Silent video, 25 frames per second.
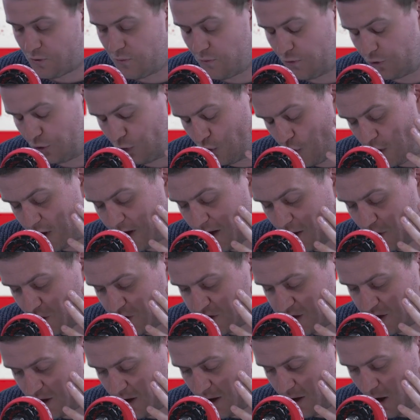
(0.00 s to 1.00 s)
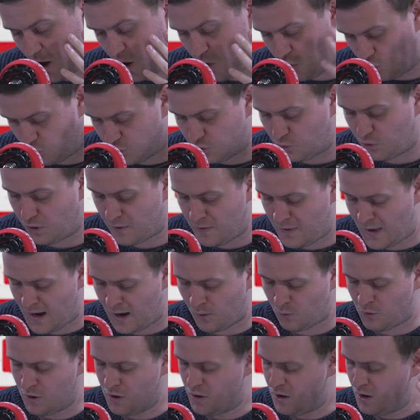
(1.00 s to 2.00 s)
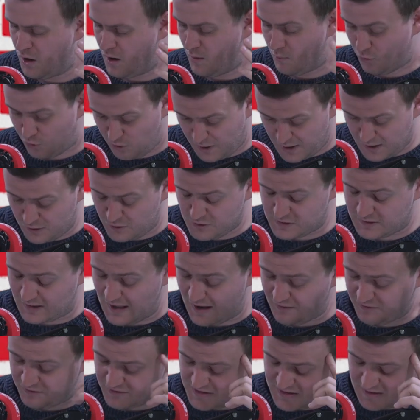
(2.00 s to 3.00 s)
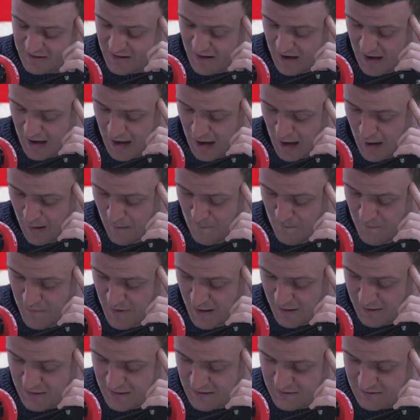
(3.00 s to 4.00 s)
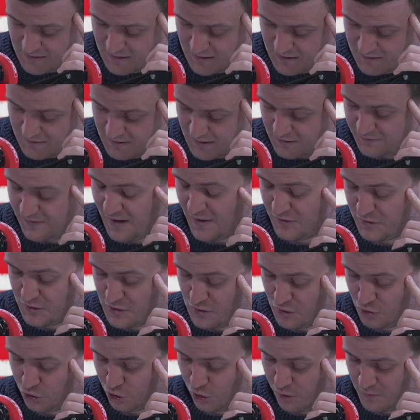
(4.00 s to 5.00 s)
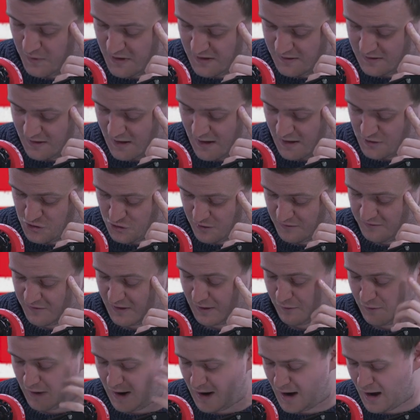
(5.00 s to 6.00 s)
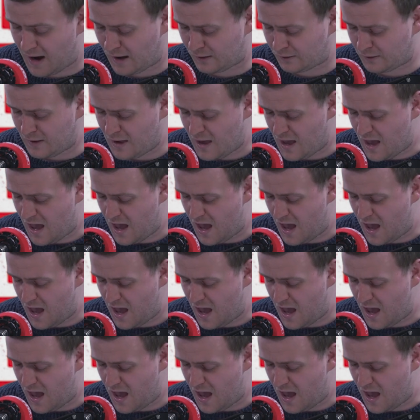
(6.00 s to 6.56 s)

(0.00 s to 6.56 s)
And looking on to another one now, Moreno's left um, and he's, he's he's found a new club. He's uh, joined Villarreal.